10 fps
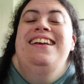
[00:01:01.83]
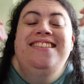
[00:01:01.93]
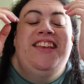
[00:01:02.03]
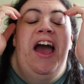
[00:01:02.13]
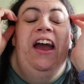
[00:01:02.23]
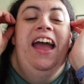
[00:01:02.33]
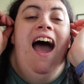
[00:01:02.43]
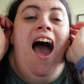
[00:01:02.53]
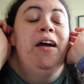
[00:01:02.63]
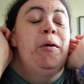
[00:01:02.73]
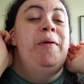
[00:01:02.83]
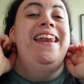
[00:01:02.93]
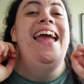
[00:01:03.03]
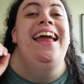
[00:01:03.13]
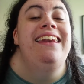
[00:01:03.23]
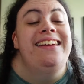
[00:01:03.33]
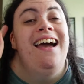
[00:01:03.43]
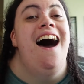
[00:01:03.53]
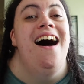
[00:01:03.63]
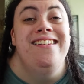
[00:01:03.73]
So I will put it in the
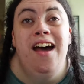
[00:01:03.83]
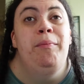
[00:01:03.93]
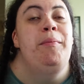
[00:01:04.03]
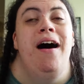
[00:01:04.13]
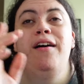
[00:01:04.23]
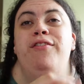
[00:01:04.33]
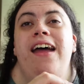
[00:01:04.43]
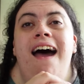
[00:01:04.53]
card up above,